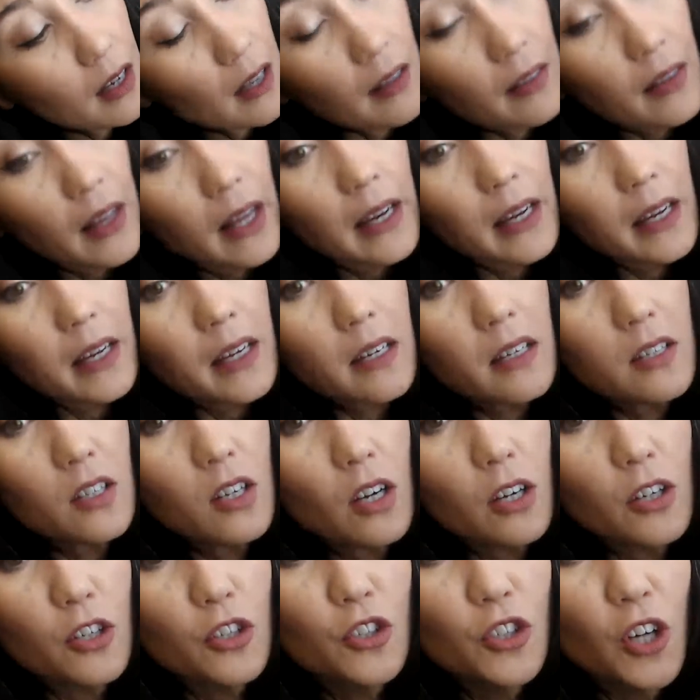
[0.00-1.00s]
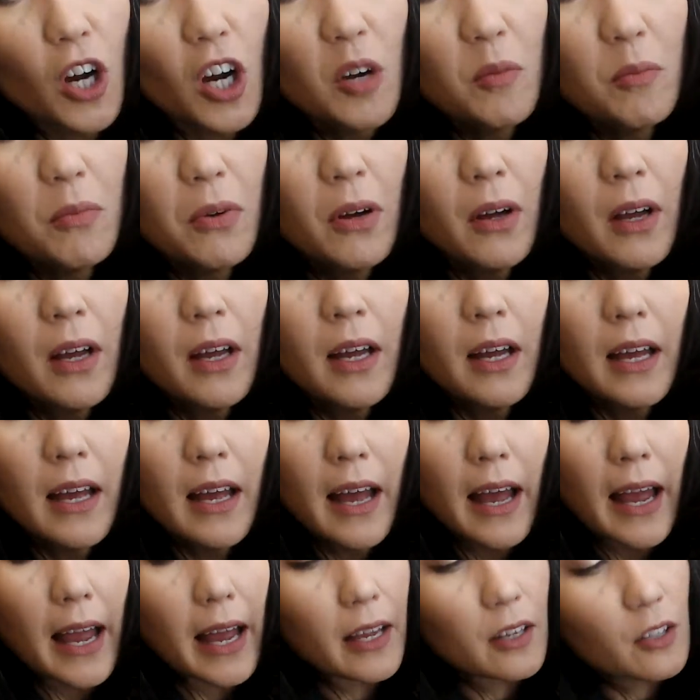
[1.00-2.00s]
that is a sharp
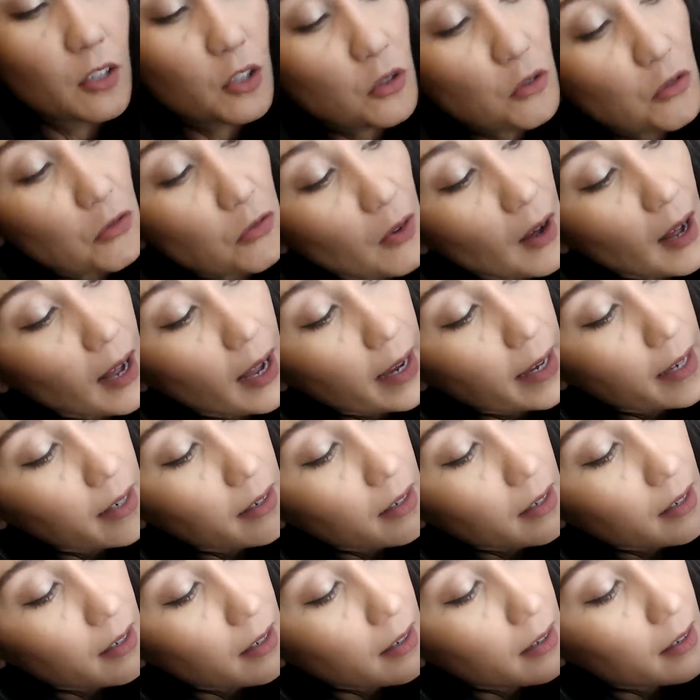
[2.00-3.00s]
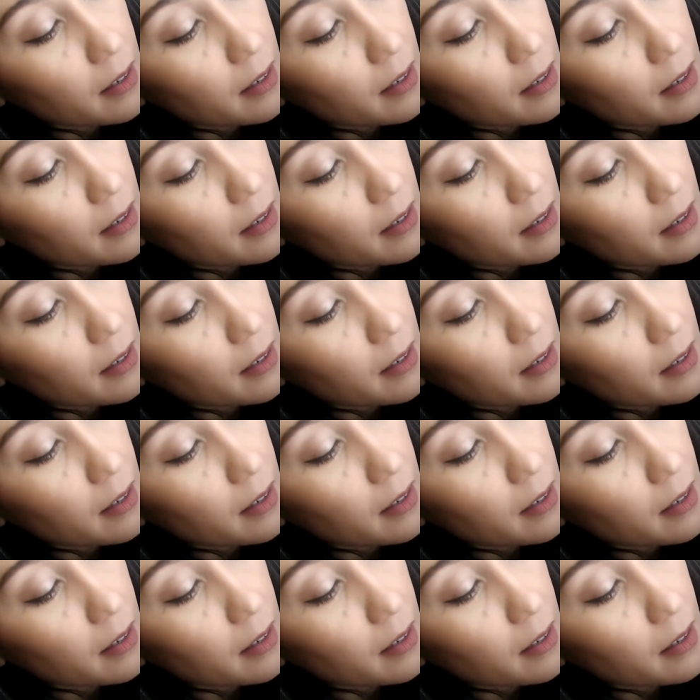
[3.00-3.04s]
and you find